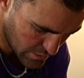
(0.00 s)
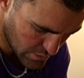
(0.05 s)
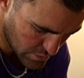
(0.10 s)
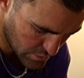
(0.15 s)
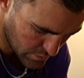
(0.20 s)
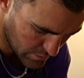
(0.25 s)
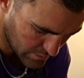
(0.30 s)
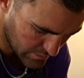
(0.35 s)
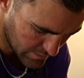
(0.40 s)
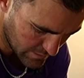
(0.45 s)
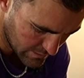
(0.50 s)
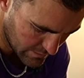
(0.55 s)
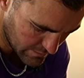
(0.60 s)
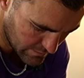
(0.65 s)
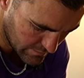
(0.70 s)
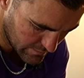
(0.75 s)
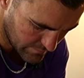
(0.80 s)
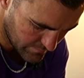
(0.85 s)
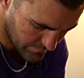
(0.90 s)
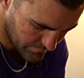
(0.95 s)
sure that
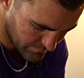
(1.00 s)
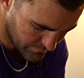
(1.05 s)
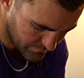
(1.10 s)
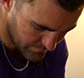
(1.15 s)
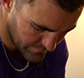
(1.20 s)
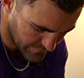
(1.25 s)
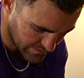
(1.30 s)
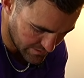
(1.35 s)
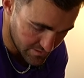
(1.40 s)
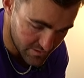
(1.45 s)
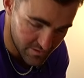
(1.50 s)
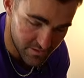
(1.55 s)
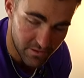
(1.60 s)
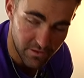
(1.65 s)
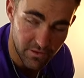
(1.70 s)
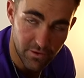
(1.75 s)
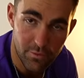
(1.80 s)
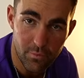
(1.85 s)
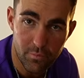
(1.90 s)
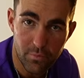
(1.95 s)
this is a
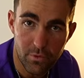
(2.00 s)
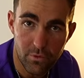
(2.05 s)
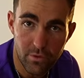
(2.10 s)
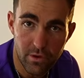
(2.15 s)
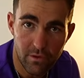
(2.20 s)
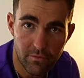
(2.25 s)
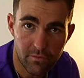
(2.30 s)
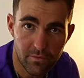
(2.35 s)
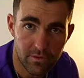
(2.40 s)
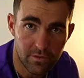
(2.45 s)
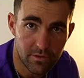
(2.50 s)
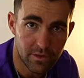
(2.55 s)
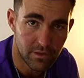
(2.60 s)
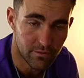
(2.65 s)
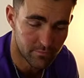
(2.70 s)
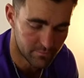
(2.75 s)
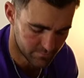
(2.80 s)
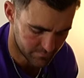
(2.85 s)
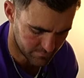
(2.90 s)
therapeutic feeling.